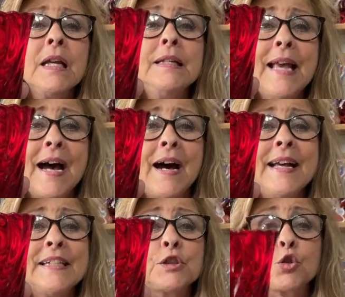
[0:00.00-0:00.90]
Yeah,
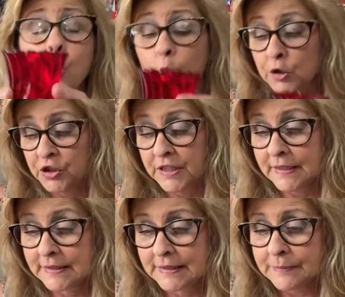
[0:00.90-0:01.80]
it's
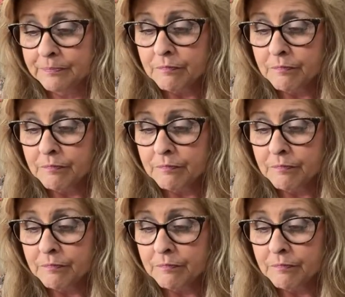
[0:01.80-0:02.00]
gorgeous.